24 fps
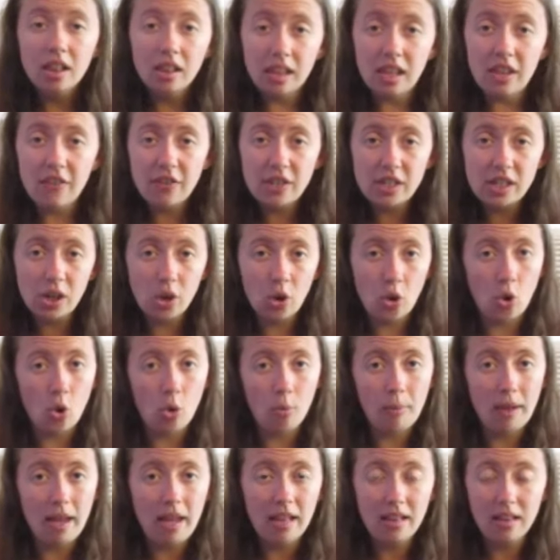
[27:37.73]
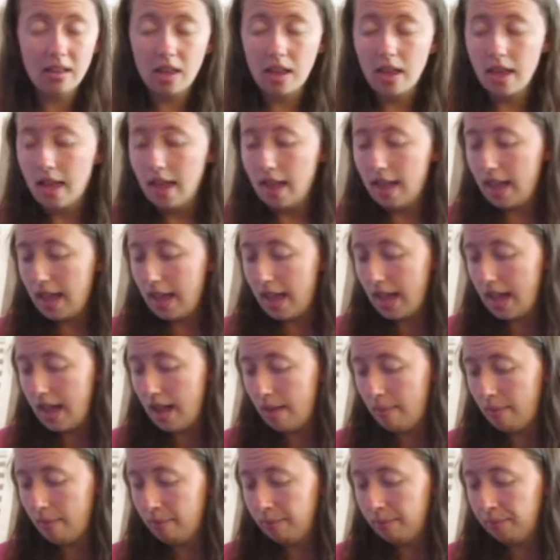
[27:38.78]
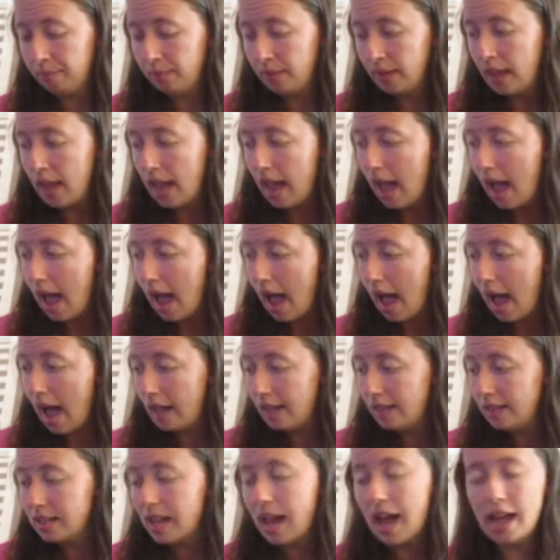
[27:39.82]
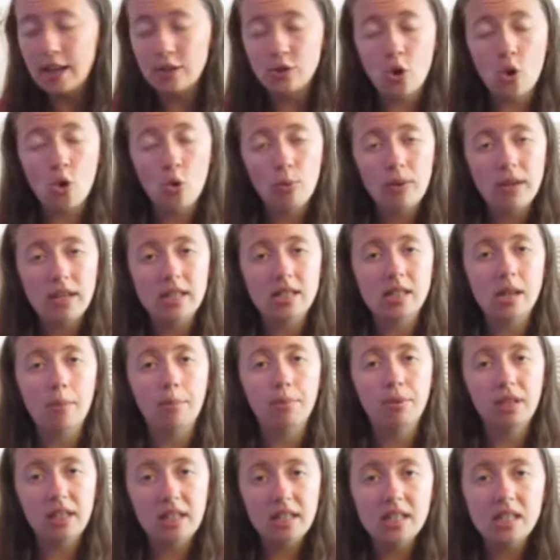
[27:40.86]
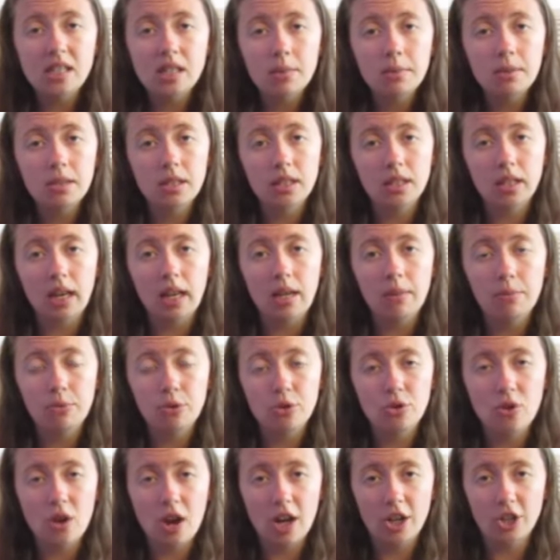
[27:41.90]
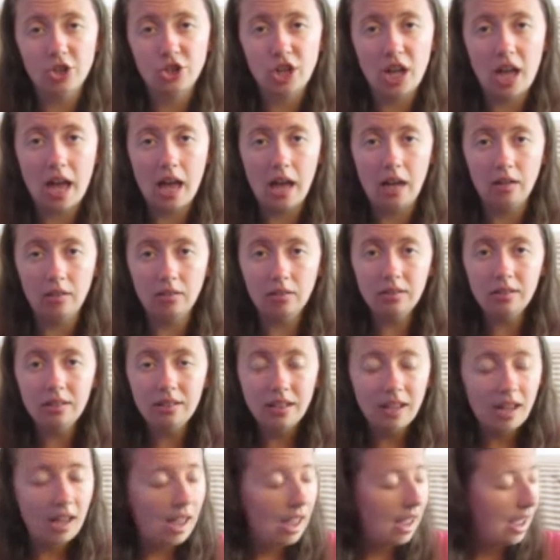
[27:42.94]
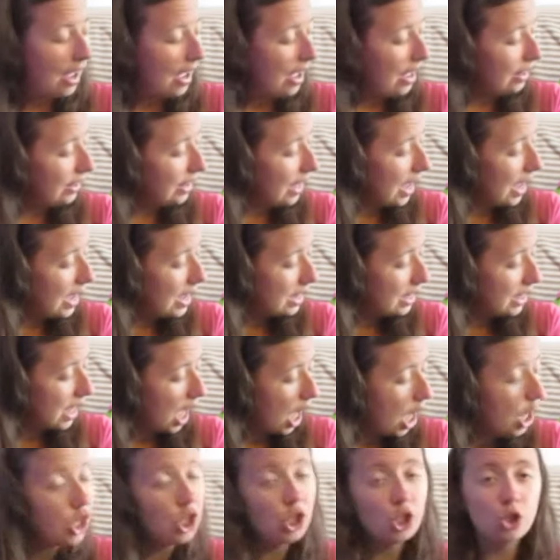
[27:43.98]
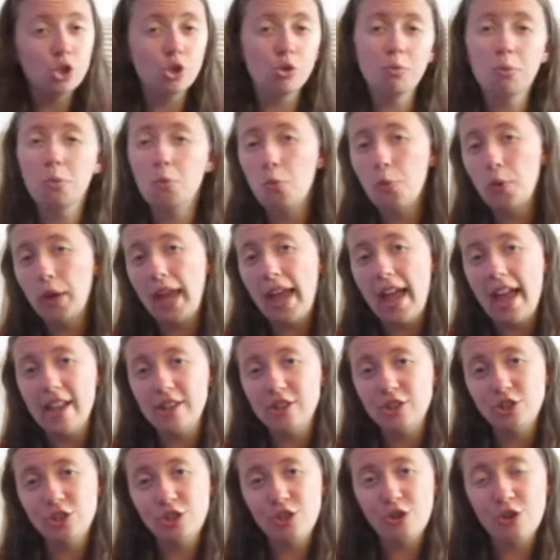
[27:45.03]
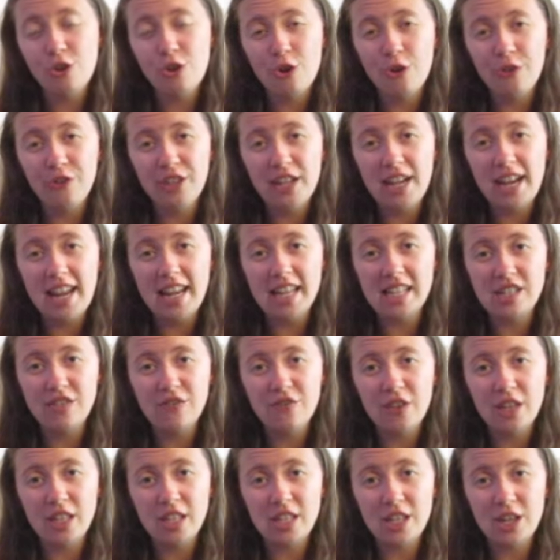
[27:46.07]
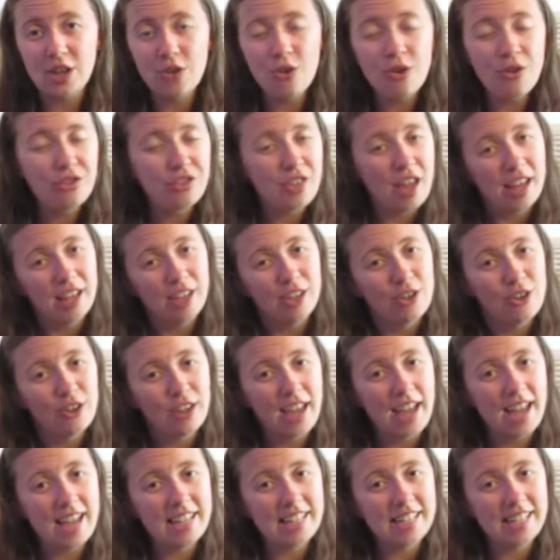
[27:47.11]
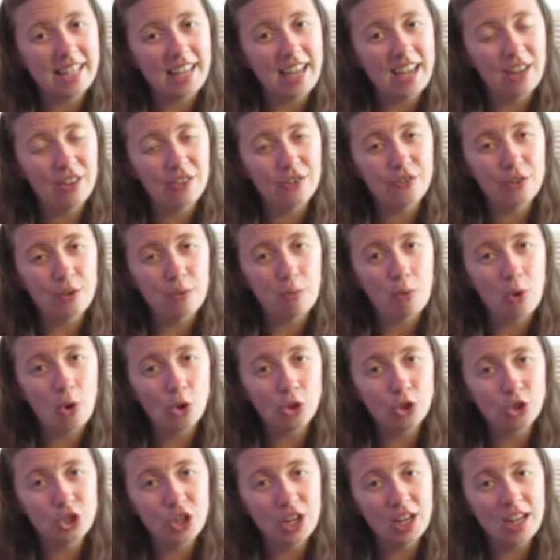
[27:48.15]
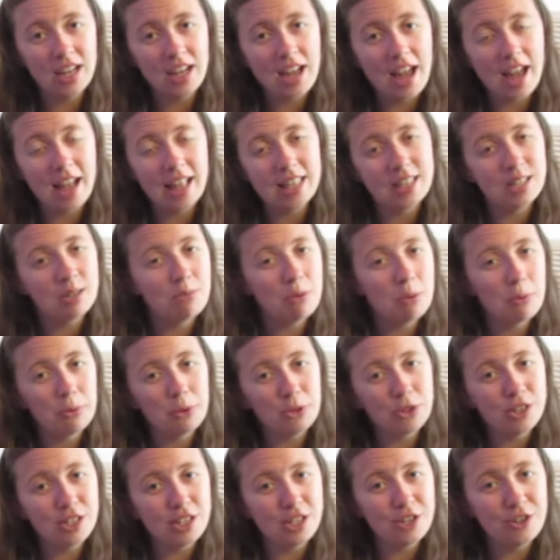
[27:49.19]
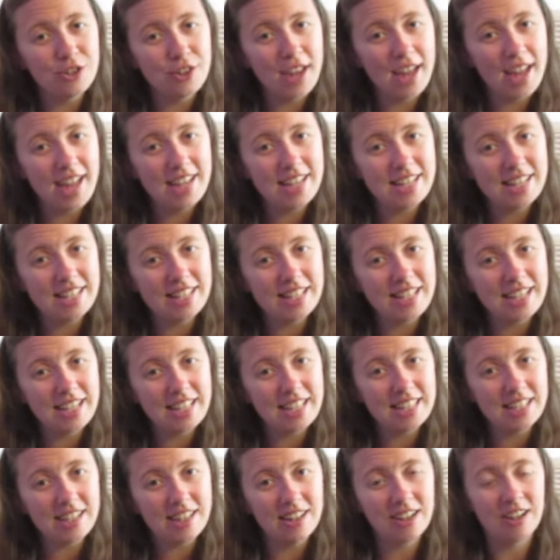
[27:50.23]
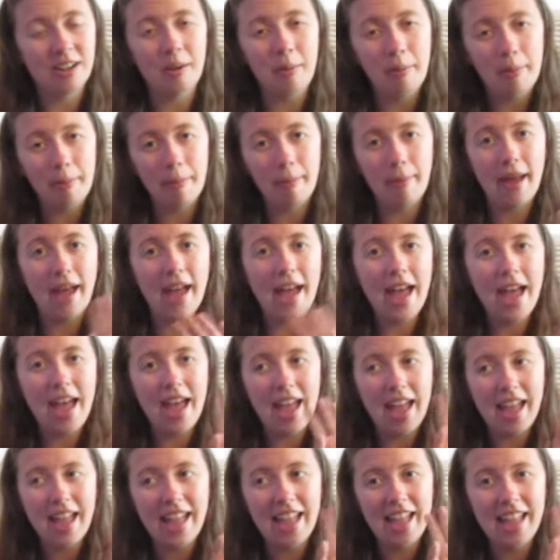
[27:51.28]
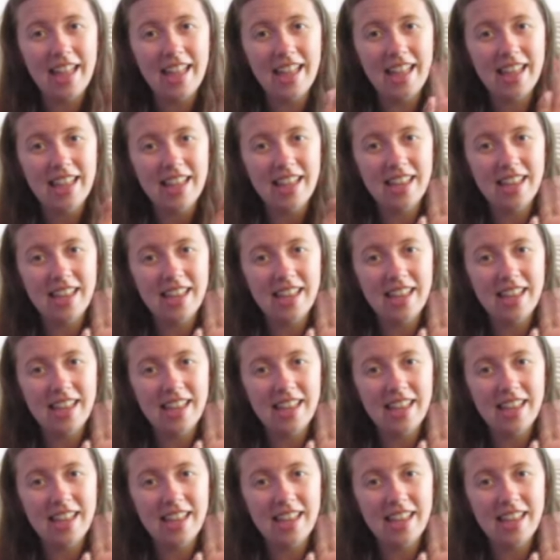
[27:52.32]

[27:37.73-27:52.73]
Leave us a comment, and as always, please subscribe to our channel. And that is us, so we'll catch you on the next video. Thank you guys again for watching, and we will see you guys later. Bye!